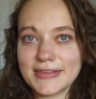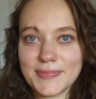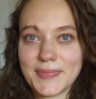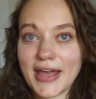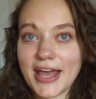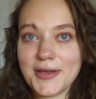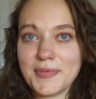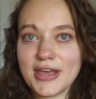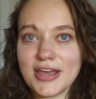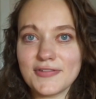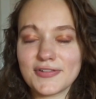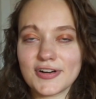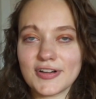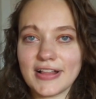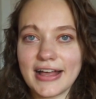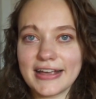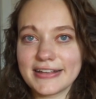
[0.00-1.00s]
the baby
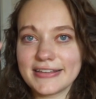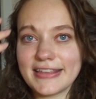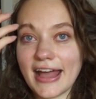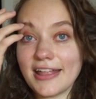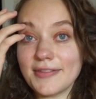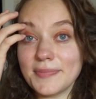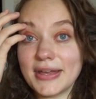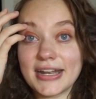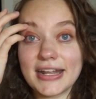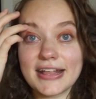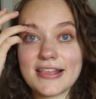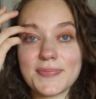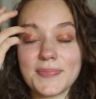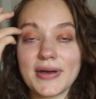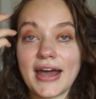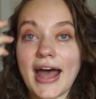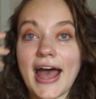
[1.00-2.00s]
for, like, 10 minutes.
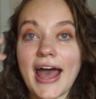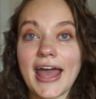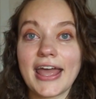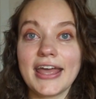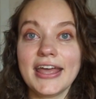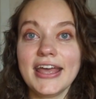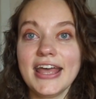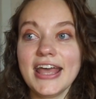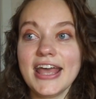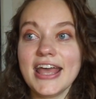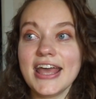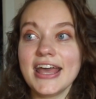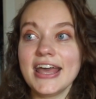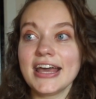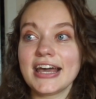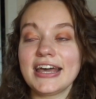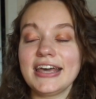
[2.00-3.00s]
But I
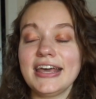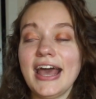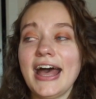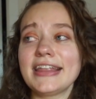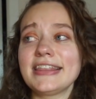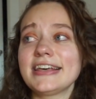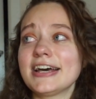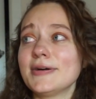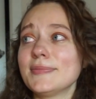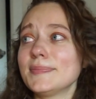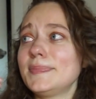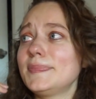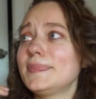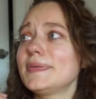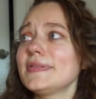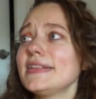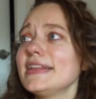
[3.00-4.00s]
had
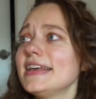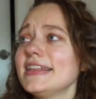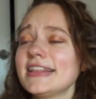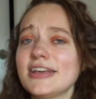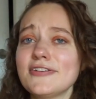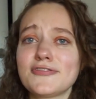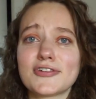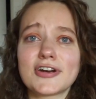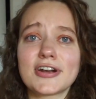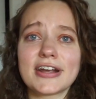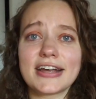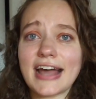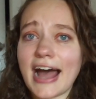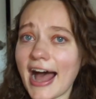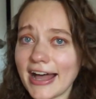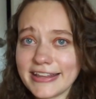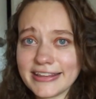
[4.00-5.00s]
completely
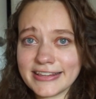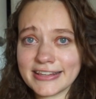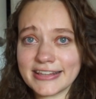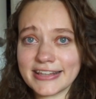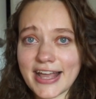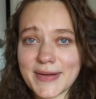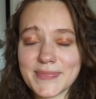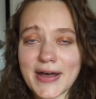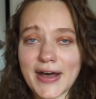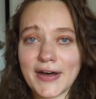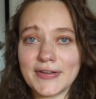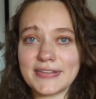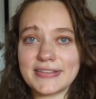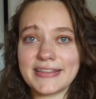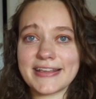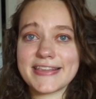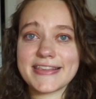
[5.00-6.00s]
forgotten
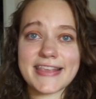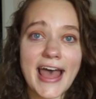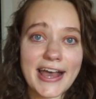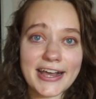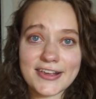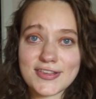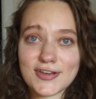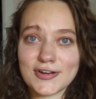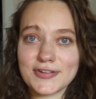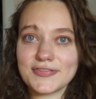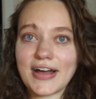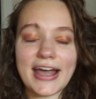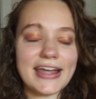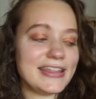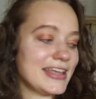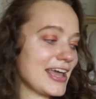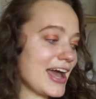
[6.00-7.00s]
about the sex or
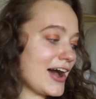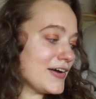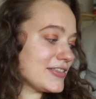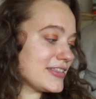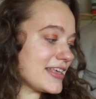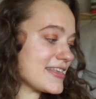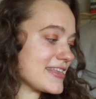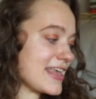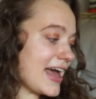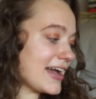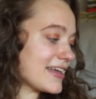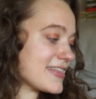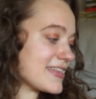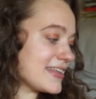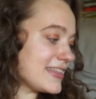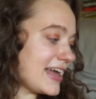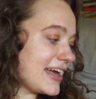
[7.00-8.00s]
finding out the sex,
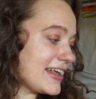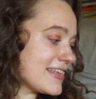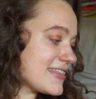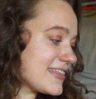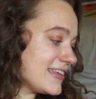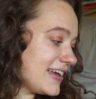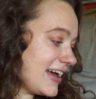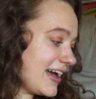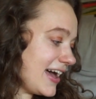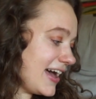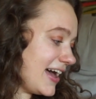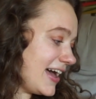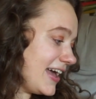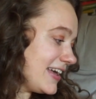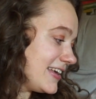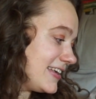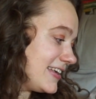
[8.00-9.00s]
and that is, hi,